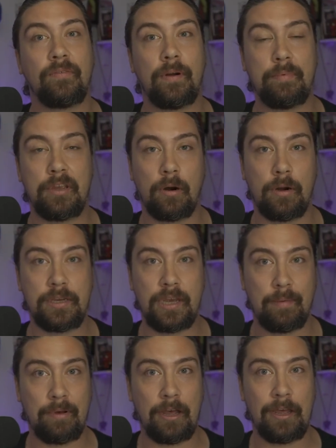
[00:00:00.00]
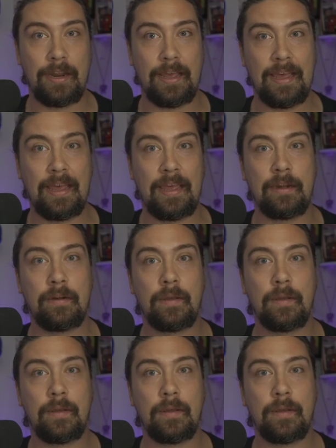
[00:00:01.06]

Reby Hardy, come on, and